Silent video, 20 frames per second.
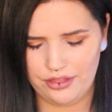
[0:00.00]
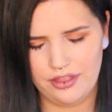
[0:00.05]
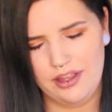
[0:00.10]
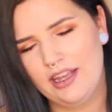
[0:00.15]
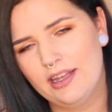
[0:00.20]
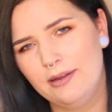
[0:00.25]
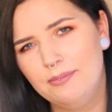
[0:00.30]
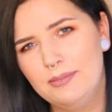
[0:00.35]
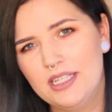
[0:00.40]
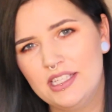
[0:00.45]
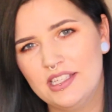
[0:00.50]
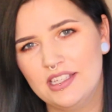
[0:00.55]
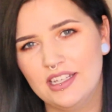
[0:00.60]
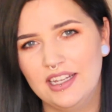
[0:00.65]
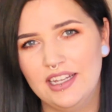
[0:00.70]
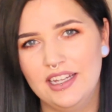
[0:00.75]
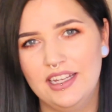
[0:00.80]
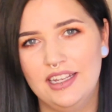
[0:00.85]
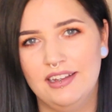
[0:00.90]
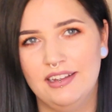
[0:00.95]
thing I'm
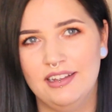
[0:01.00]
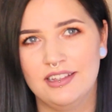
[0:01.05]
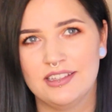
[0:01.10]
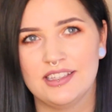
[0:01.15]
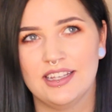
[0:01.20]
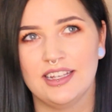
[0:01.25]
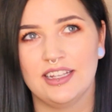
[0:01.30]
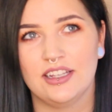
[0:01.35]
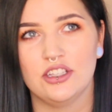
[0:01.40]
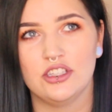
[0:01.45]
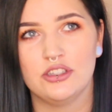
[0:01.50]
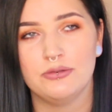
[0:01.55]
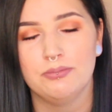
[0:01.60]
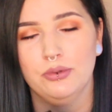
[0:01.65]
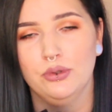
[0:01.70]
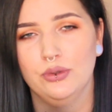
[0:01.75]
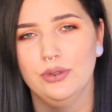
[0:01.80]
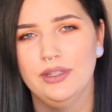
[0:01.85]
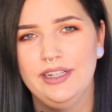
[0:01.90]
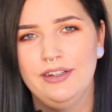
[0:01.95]
missing is like a
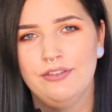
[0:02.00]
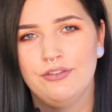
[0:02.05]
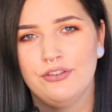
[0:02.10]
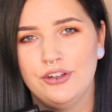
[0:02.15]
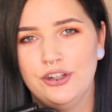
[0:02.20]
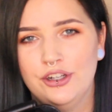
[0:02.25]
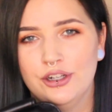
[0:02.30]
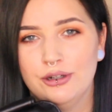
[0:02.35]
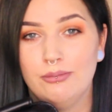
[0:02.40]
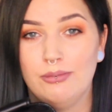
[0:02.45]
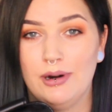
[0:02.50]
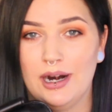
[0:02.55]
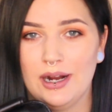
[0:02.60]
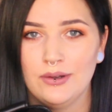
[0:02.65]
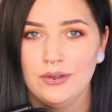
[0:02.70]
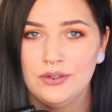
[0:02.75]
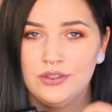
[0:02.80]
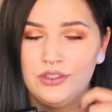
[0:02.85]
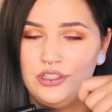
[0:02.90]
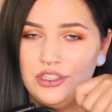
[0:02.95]
spoolie for your
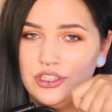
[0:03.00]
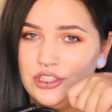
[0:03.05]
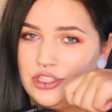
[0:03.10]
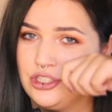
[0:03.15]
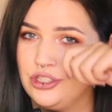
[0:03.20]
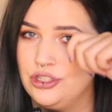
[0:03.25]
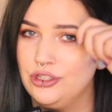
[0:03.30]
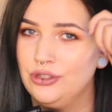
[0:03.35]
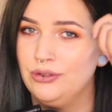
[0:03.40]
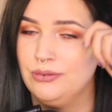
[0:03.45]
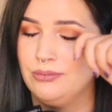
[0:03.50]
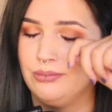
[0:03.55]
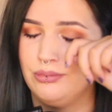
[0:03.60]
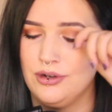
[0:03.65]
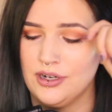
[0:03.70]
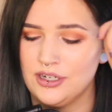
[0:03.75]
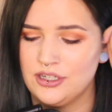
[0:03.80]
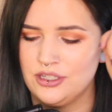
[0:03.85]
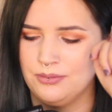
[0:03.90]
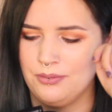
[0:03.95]
brows just to
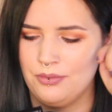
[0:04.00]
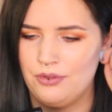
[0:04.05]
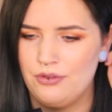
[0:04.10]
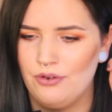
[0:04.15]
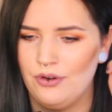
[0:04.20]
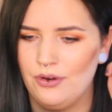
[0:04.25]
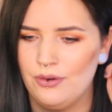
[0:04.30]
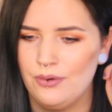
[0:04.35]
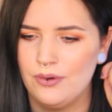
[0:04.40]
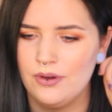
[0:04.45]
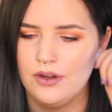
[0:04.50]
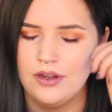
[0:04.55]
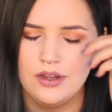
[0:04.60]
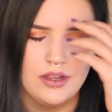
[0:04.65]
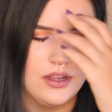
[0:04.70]
brush them through.